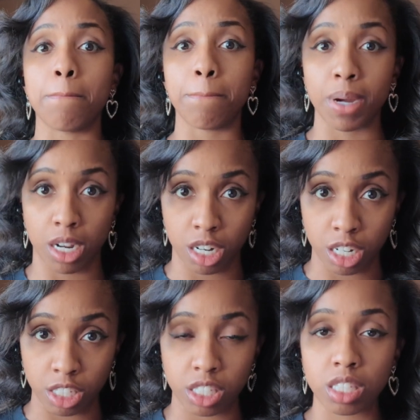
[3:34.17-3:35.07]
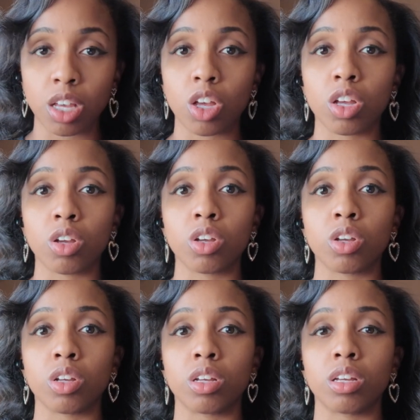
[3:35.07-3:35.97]
birds
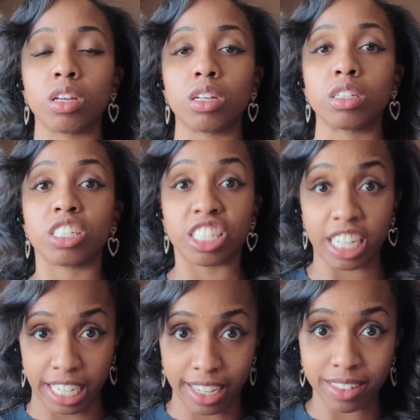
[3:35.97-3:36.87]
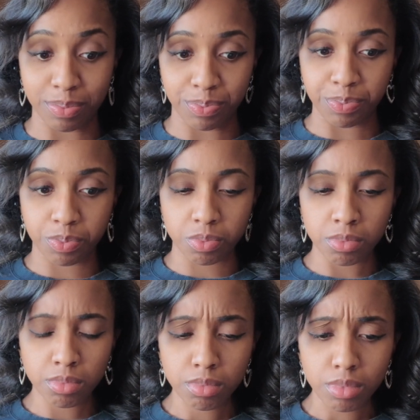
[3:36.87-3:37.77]
chicken.
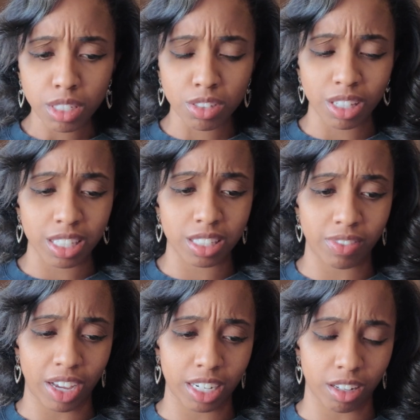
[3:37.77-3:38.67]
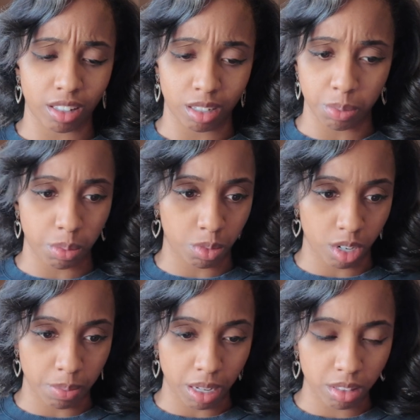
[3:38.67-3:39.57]
So let's find out a little bit more
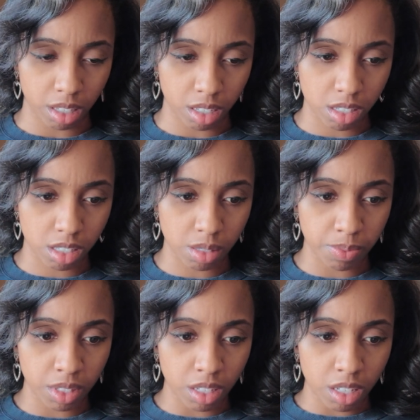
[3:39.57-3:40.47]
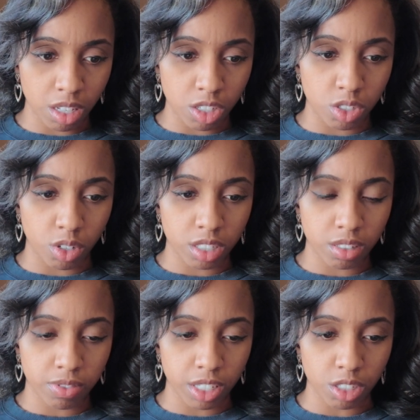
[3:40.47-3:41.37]
about this. Georgia
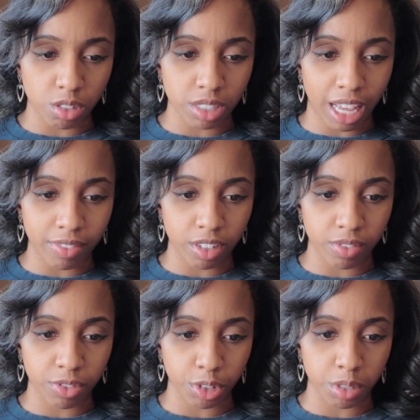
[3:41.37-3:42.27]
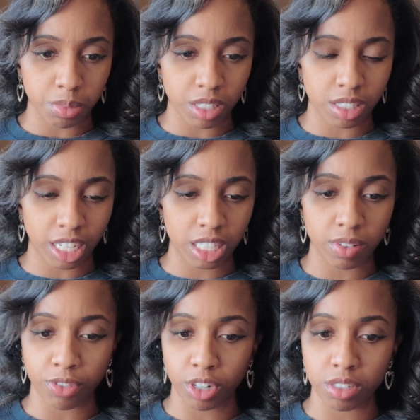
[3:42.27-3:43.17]
officials have confirmed the state's
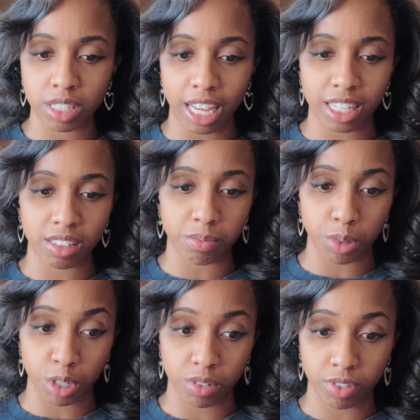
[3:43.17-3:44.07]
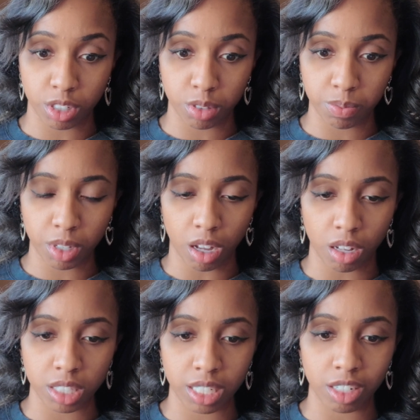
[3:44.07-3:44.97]
first case of bird flu,
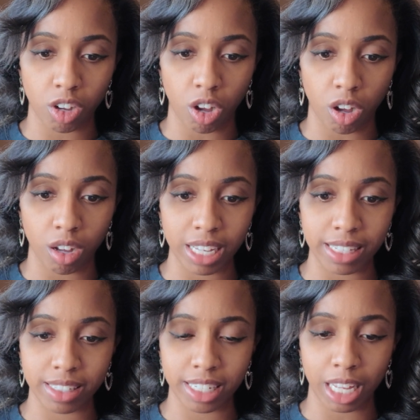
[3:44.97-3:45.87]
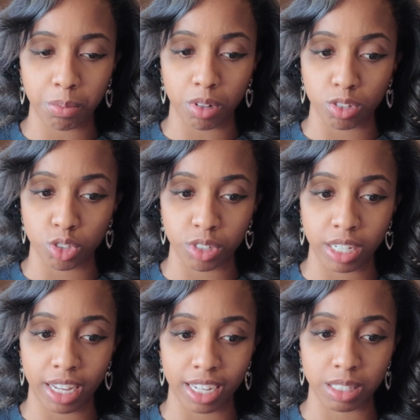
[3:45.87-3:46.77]
halting all in-state
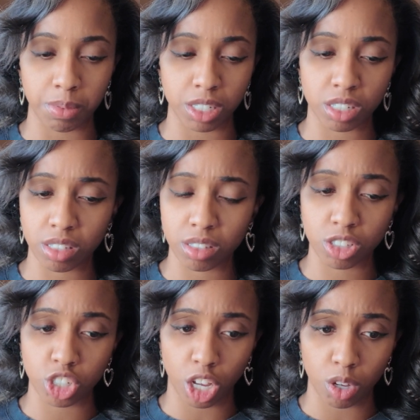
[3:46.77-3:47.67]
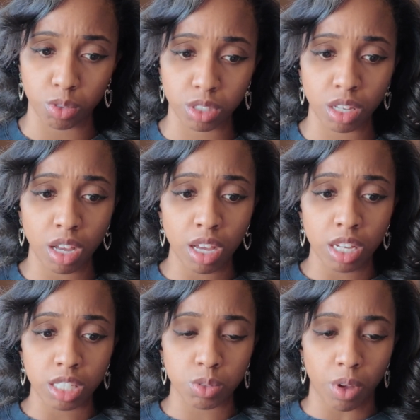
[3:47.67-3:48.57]
poultry exhibitions, shows,
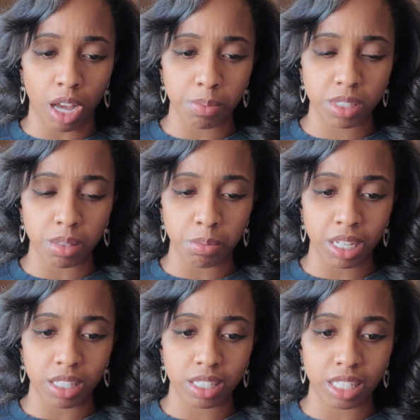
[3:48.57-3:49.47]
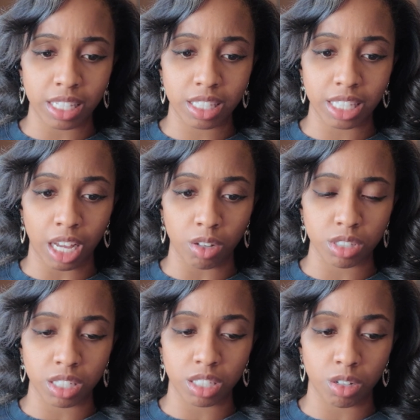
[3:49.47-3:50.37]
swaps, meets, and sales
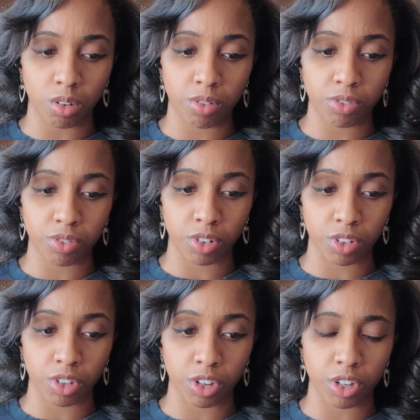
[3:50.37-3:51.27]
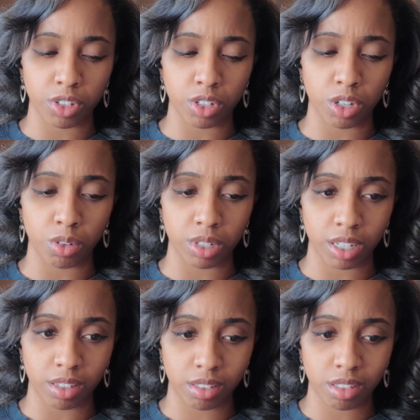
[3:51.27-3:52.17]
until further
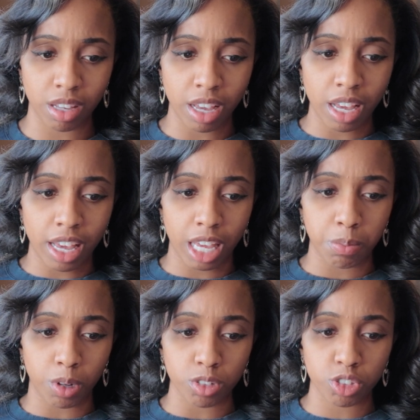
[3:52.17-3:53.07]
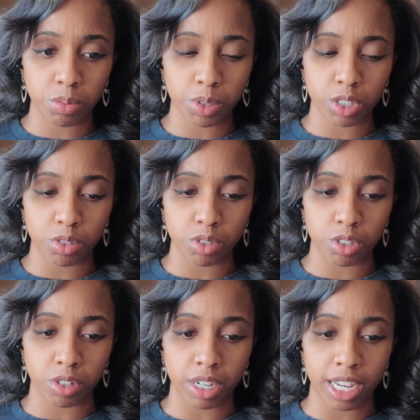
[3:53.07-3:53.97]
notice. A poultry
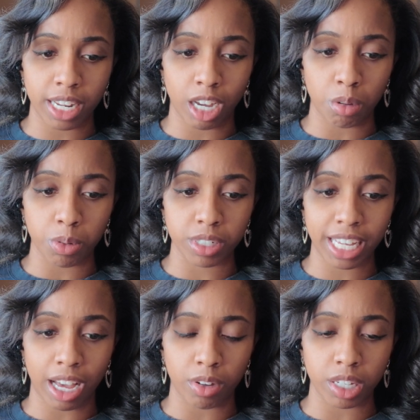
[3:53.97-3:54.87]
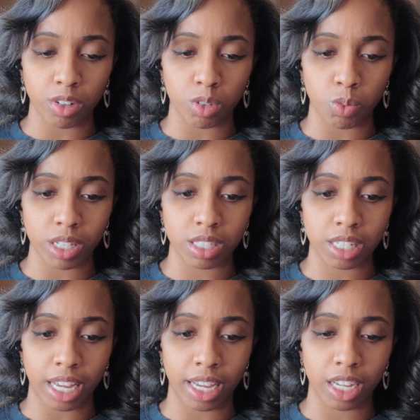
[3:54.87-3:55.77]
producer in Elbert County on
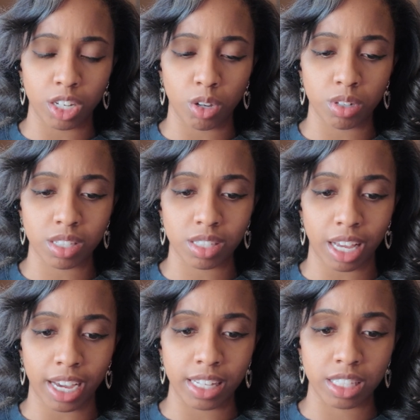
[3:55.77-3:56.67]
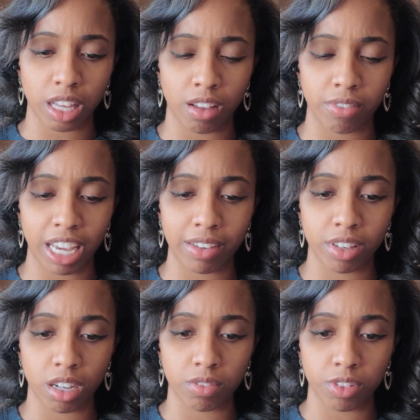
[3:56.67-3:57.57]
Wednesday noticed signs of
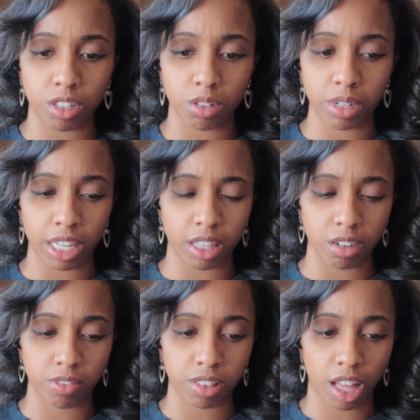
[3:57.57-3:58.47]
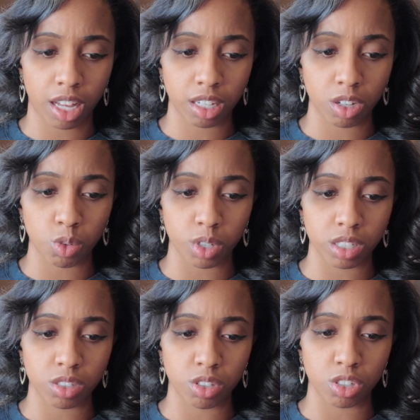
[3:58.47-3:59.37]
avian flu in their flock,
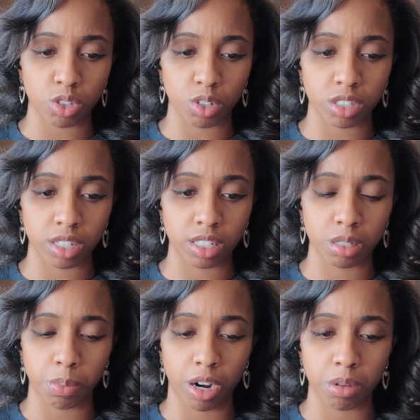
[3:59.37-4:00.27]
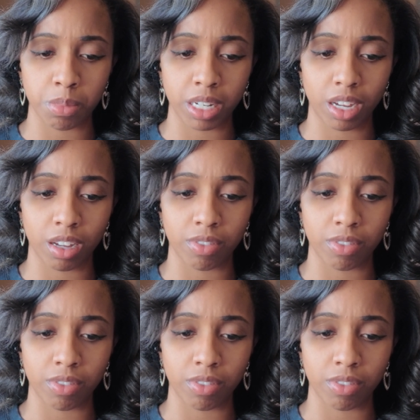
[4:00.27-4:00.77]
according to the Georgia Department of